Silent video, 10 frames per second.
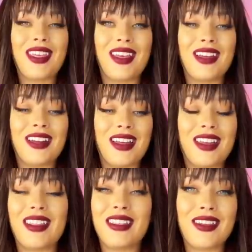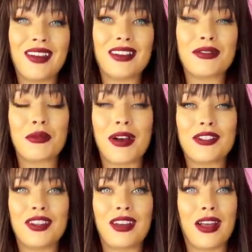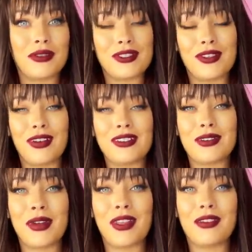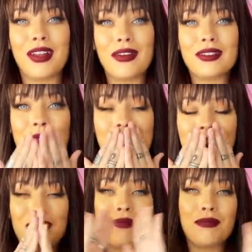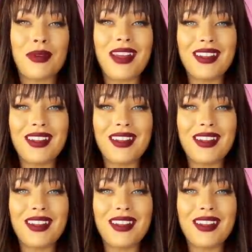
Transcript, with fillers: And again, thank you guys for watching. I will see you guys in my other videos. Bye.